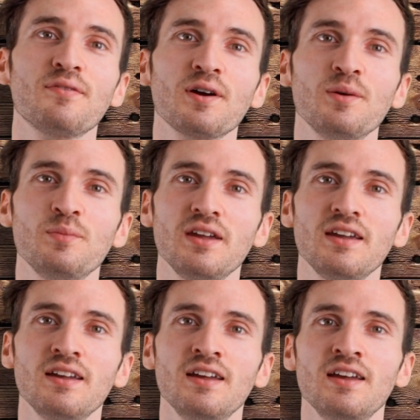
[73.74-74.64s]
the whole
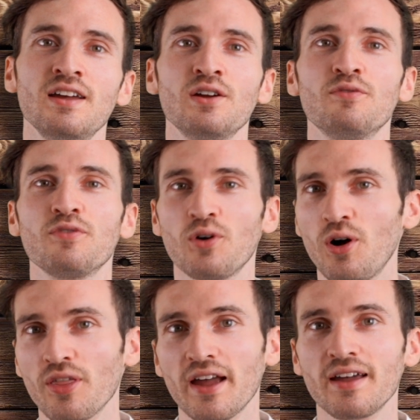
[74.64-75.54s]
order, including
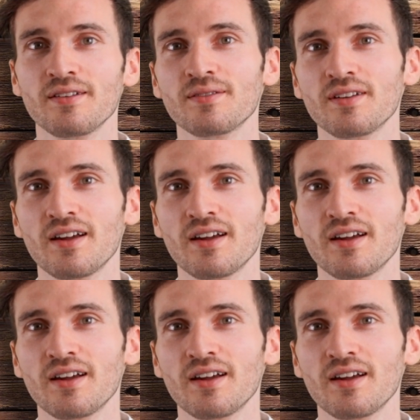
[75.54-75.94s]
delivery fee,